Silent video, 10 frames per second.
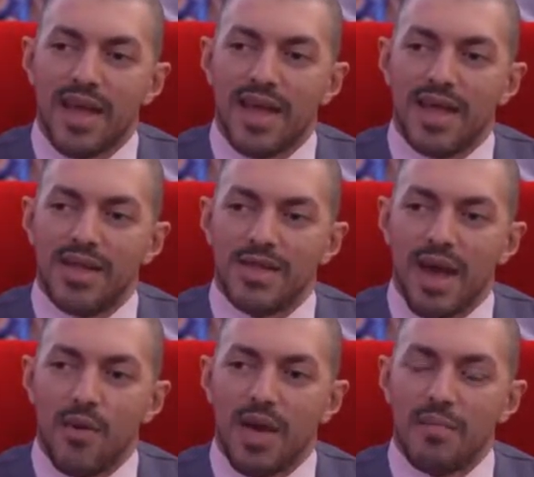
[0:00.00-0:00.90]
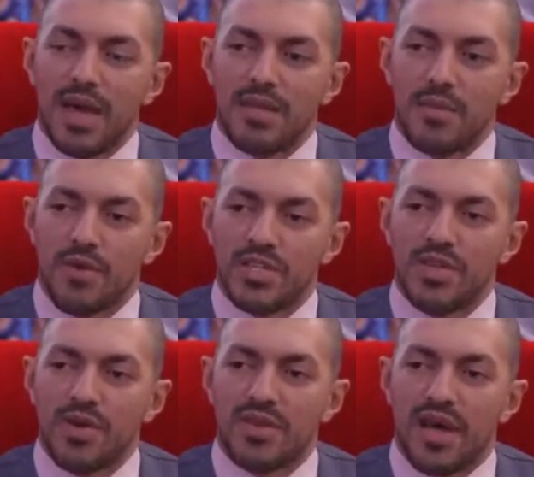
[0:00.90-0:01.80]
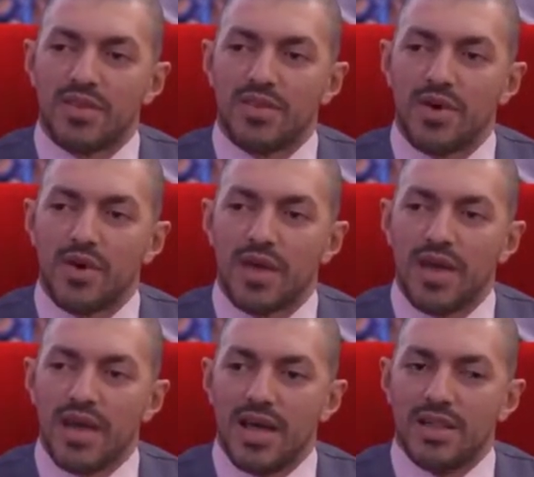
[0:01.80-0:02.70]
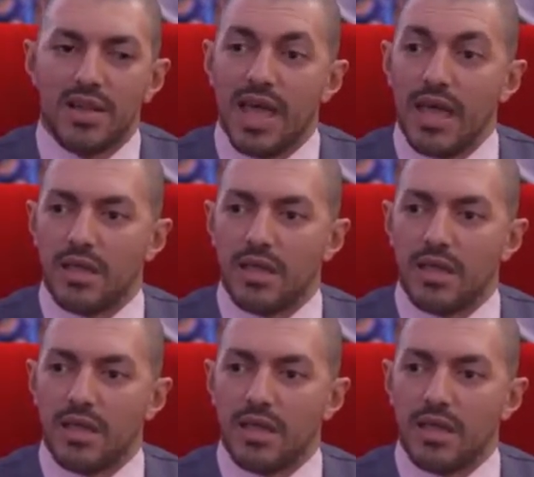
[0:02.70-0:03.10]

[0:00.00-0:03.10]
And that what makes the pressure on the underdog a little.